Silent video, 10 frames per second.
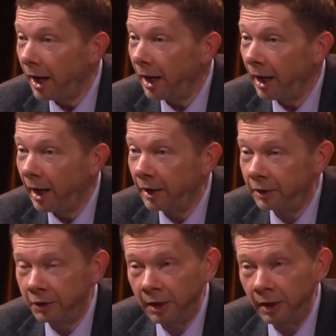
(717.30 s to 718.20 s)
And
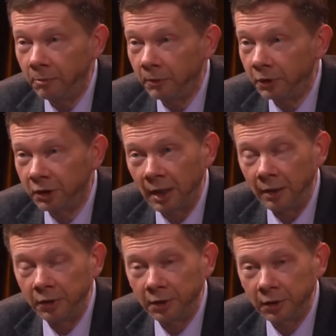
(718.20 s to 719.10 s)
dealing with a
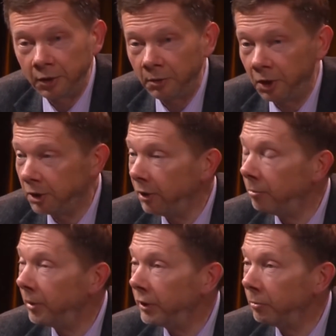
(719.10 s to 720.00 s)
challenging situation in the
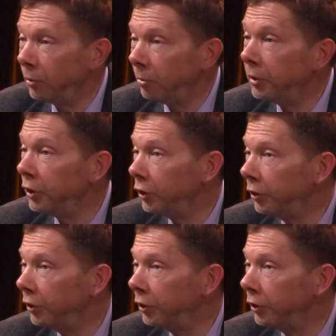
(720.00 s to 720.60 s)
present moment is not a